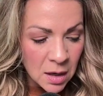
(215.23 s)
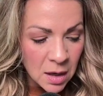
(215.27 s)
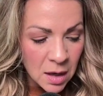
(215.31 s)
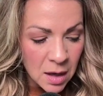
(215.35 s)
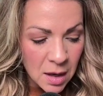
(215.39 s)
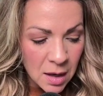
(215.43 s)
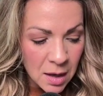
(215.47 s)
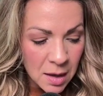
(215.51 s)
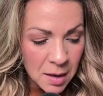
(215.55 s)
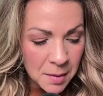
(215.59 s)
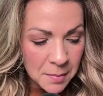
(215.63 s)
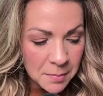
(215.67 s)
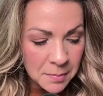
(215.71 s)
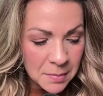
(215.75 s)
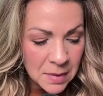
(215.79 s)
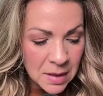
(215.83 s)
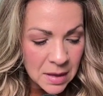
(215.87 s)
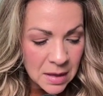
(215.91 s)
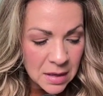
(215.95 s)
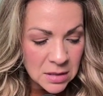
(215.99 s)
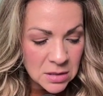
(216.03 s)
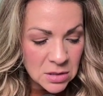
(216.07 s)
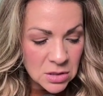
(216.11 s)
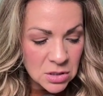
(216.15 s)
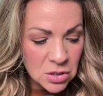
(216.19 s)

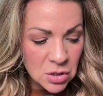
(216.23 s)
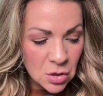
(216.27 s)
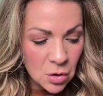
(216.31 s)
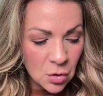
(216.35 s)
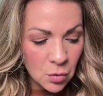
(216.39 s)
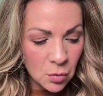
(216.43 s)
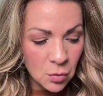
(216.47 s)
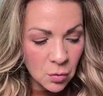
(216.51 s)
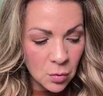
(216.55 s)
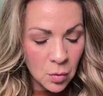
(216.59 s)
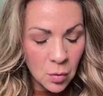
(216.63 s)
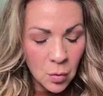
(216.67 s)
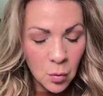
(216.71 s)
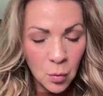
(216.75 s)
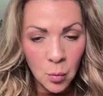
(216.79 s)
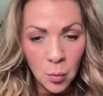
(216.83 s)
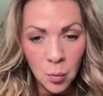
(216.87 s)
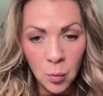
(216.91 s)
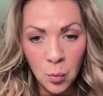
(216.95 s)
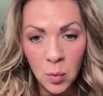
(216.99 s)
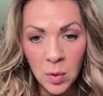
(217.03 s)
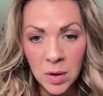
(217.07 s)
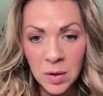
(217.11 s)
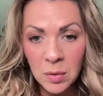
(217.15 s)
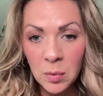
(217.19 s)
And so
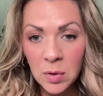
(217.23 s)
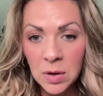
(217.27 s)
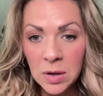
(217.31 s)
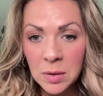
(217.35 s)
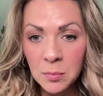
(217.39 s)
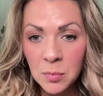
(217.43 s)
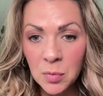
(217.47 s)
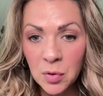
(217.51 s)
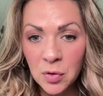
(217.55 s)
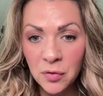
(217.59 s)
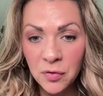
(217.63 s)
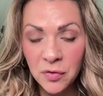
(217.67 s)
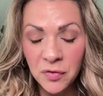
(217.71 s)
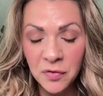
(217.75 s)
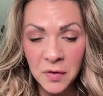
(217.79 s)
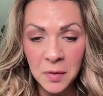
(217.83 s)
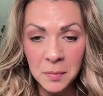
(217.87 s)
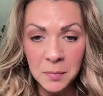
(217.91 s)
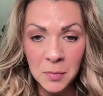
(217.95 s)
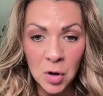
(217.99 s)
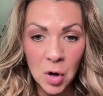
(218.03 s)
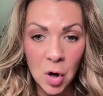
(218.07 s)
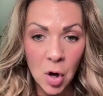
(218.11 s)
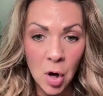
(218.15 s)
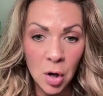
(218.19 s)
we want to move
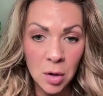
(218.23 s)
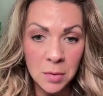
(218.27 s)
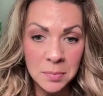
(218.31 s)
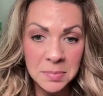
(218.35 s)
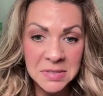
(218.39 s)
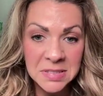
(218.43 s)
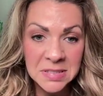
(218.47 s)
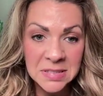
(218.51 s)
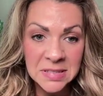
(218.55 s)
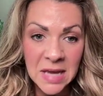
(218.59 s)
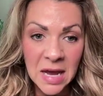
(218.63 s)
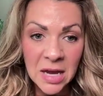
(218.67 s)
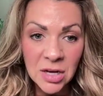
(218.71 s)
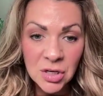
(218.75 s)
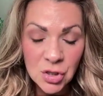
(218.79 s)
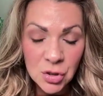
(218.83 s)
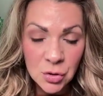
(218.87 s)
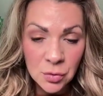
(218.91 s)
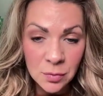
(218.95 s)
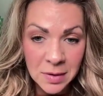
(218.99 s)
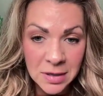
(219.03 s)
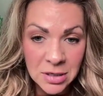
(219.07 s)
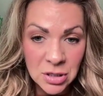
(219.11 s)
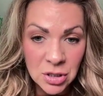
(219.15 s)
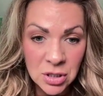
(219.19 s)
from carb
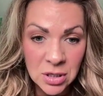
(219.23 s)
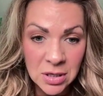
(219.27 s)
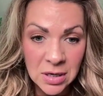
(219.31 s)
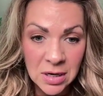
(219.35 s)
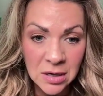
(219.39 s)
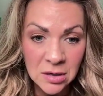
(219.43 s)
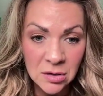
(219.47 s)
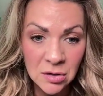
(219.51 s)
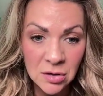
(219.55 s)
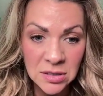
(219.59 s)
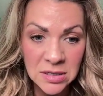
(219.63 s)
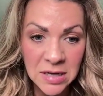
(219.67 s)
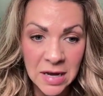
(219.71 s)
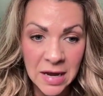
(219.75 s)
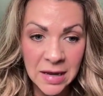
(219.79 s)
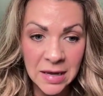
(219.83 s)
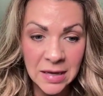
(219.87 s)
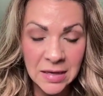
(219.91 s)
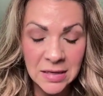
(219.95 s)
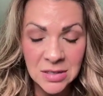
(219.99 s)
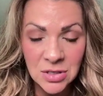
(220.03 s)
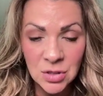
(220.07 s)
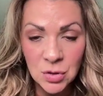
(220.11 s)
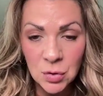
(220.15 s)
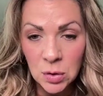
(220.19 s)
saturation in our
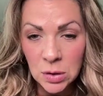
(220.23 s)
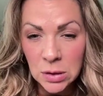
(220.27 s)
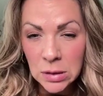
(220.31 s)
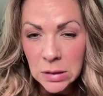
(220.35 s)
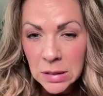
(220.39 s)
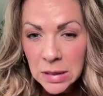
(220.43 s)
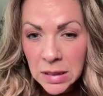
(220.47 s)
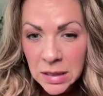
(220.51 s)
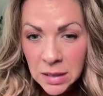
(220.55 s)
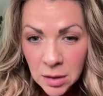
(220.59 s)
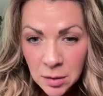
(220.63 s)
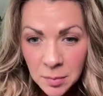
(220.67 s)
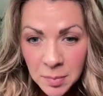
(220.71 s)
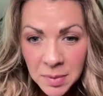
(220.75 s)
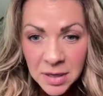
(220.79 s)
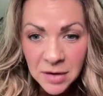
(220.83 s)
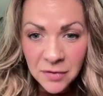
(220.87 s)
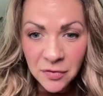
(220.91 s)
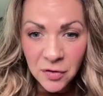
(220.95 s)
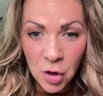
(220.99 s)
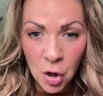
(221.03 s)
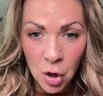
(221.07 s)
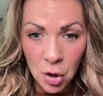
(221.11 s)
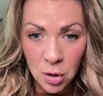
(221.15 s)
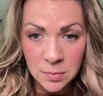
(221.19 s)
diet to a little bit
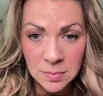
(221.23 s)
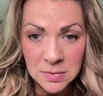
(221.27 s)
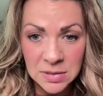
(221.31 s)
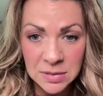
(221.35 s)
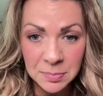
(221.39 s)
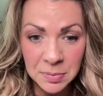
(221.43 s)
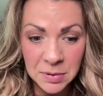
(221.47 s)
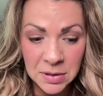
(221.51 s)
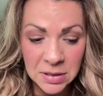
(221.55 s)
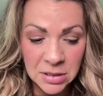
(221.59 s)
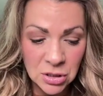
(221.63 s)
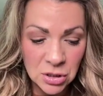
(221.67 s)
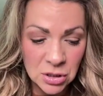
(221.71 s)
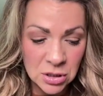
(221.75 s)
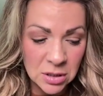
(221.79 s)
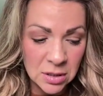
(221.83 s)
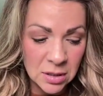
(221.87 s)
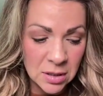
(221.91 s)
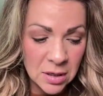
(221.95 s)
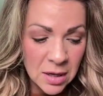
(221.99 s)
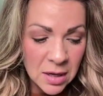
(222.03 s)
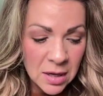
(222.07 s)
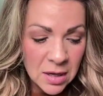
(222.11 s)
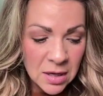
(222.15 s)
of carb depletion.